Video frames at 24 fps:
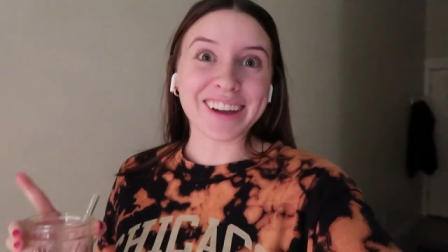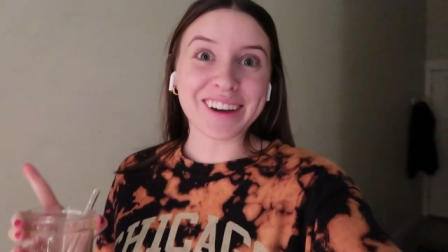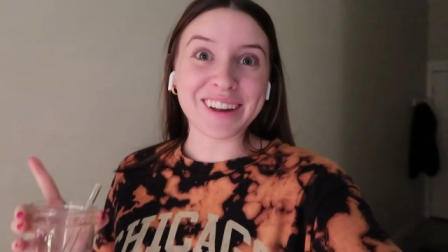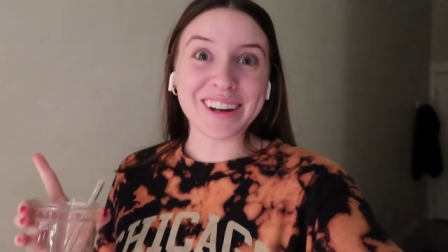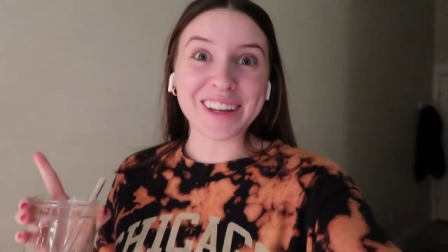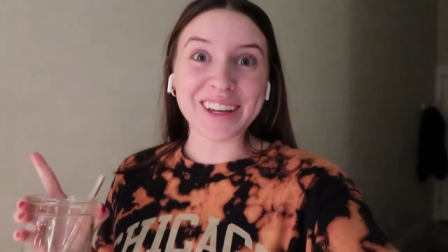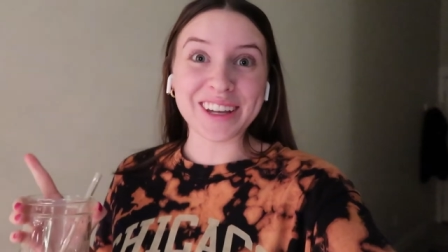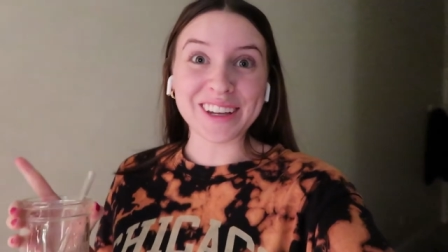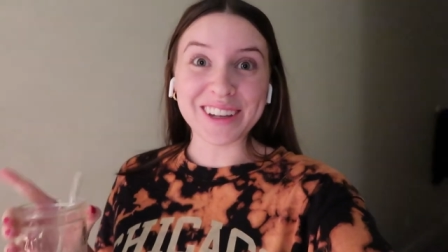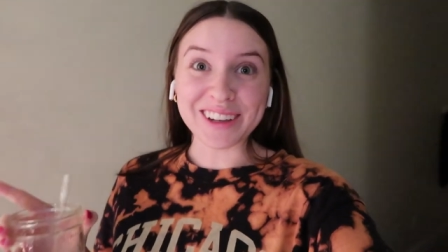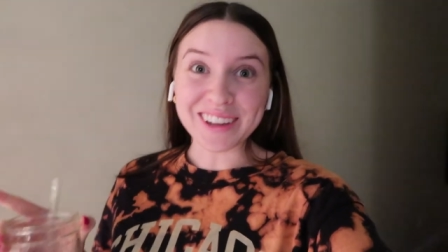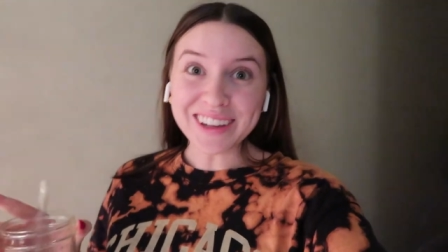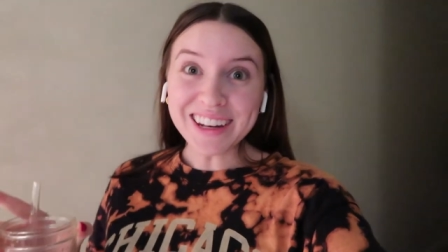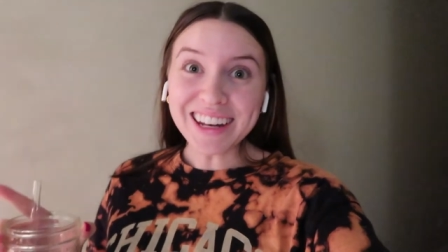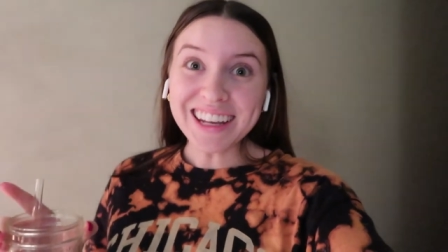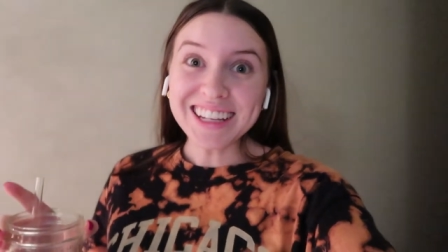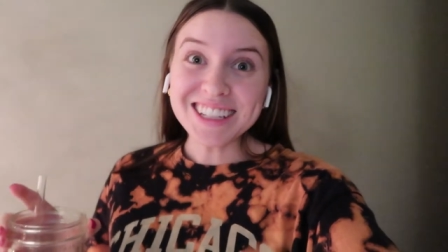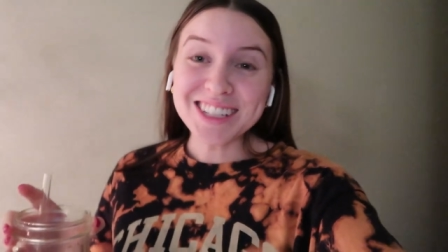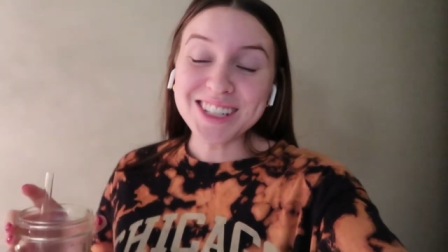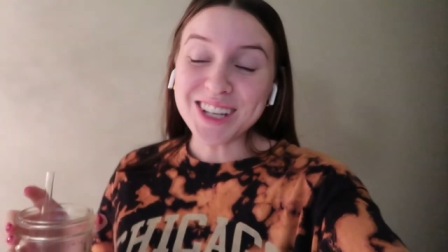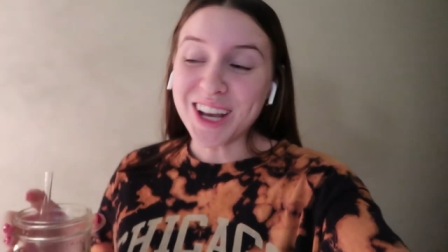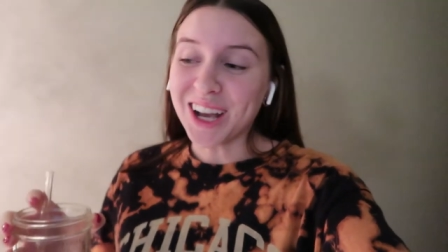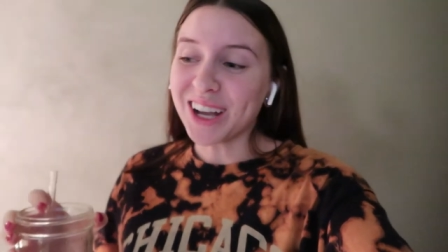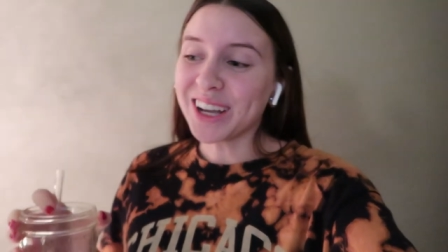Got a
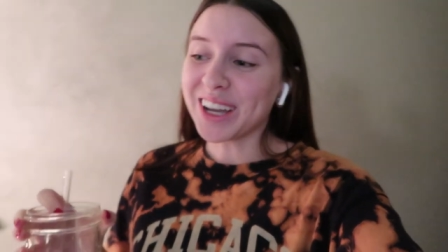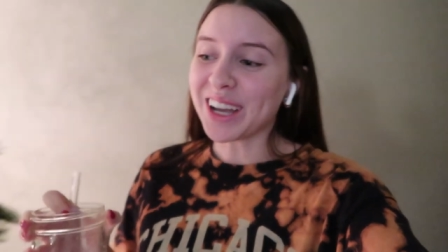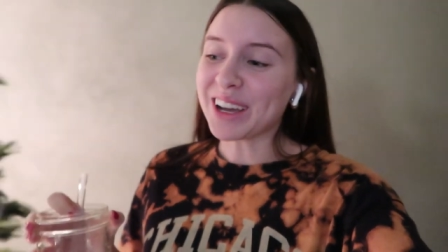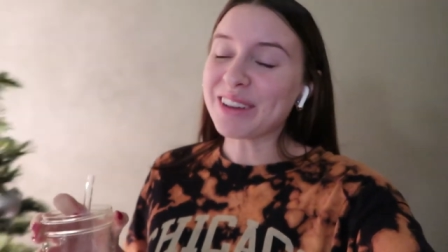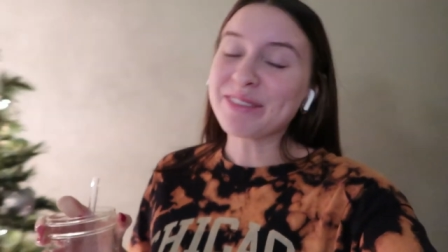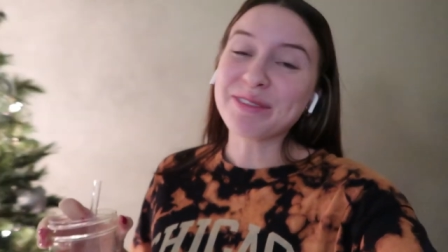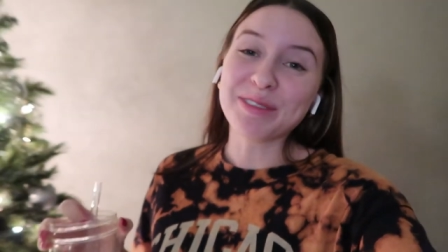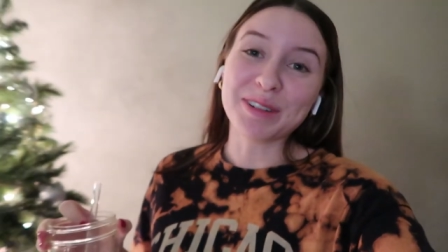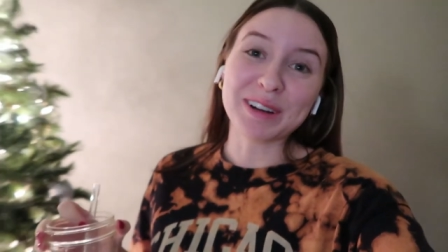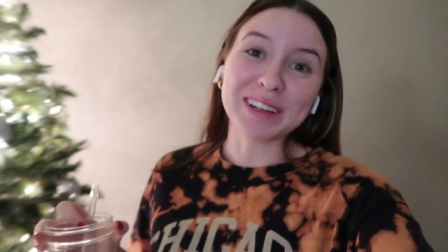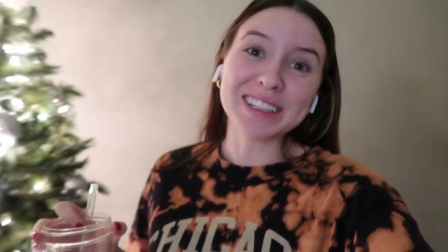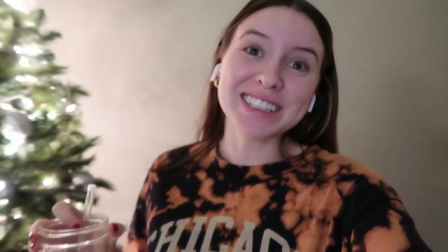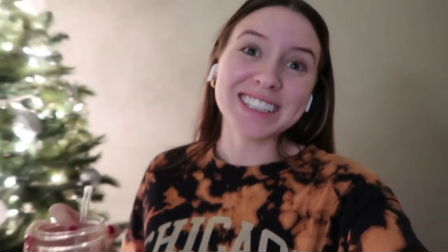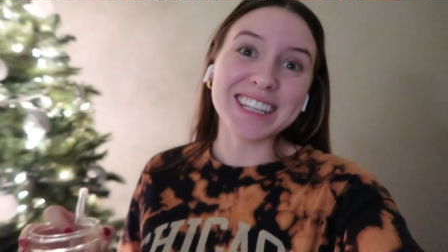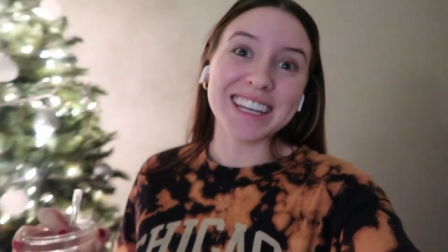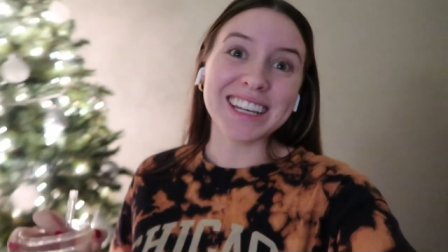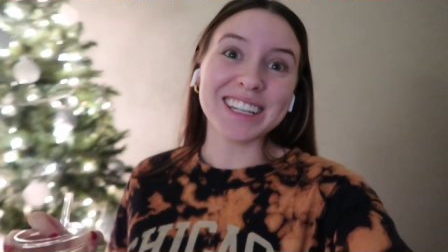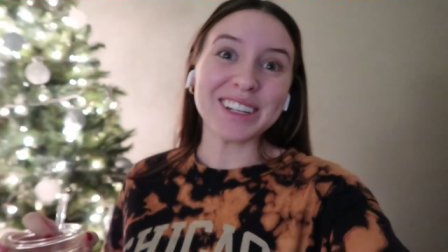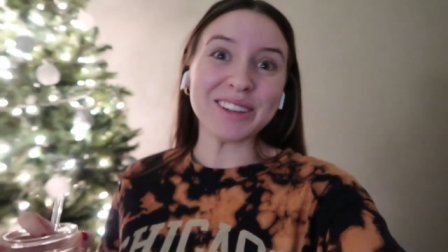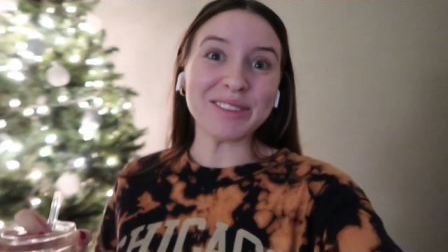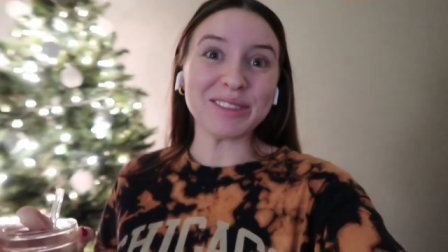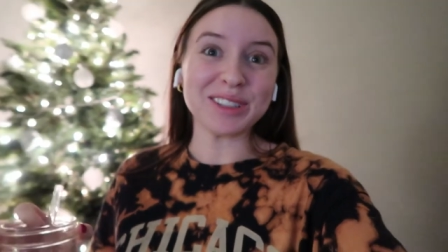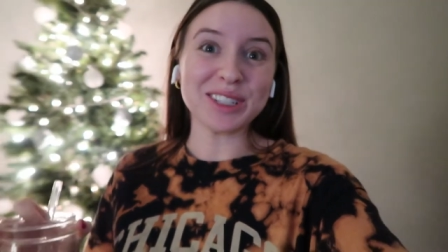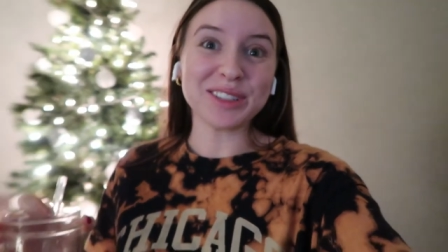good chunk of work
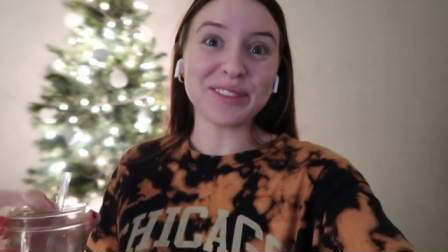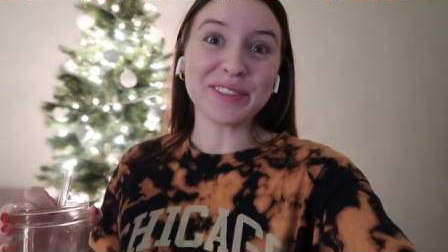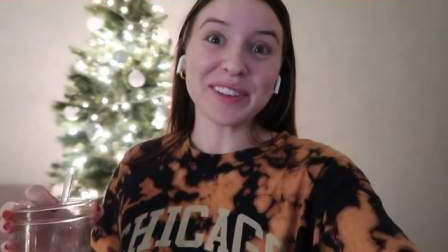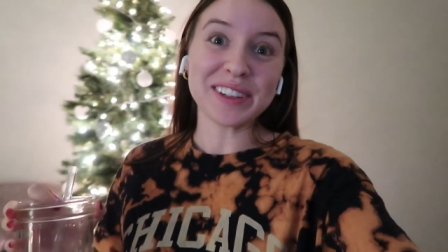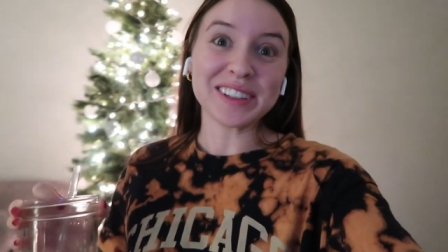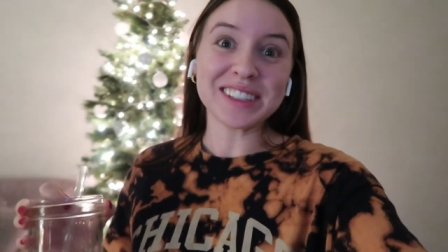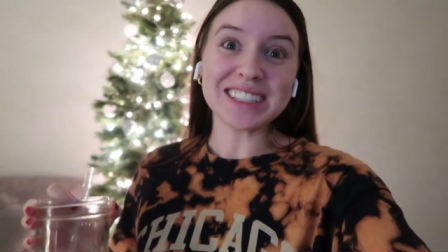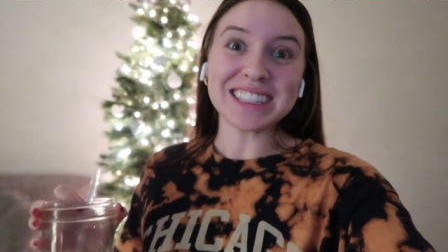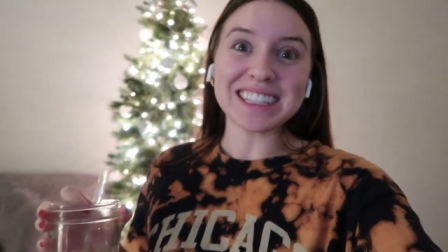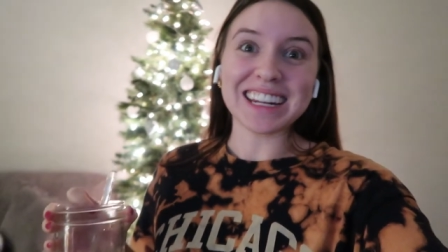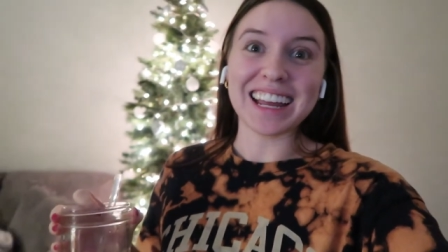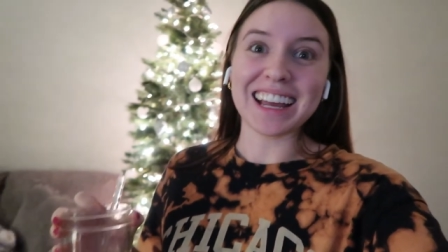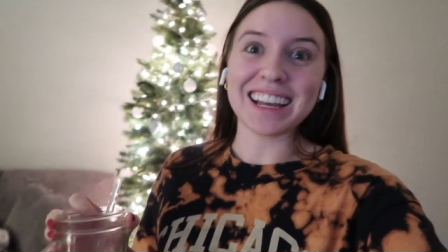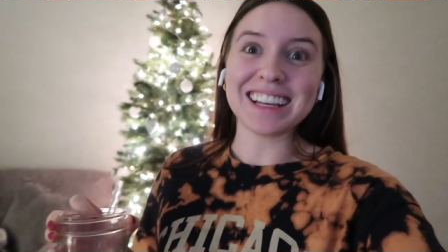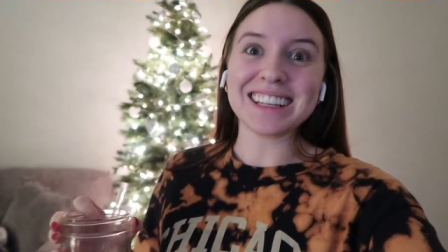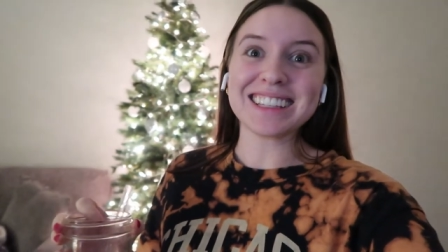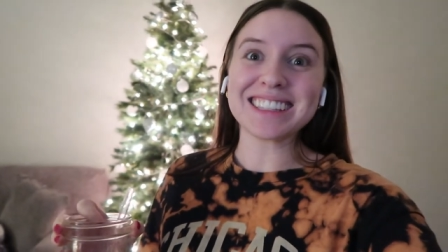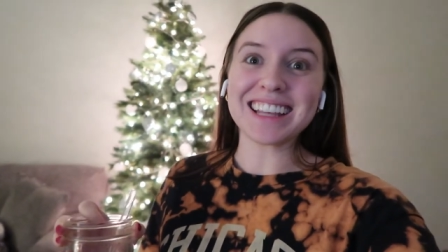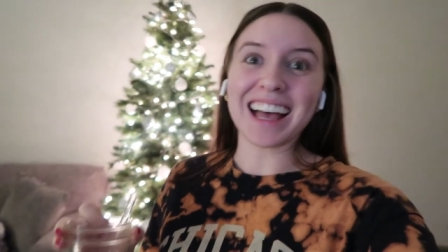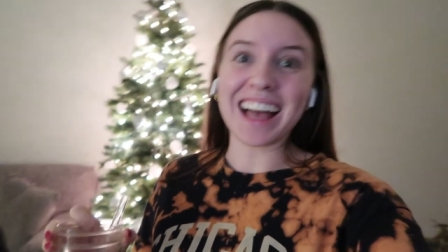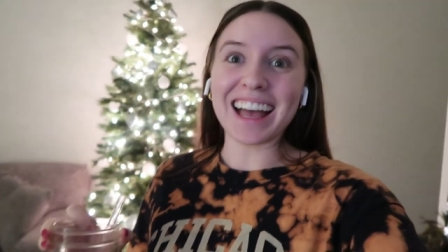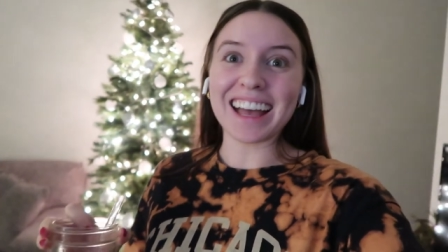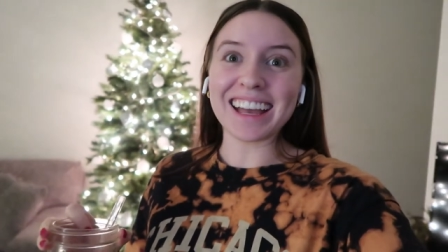done, which feels nice.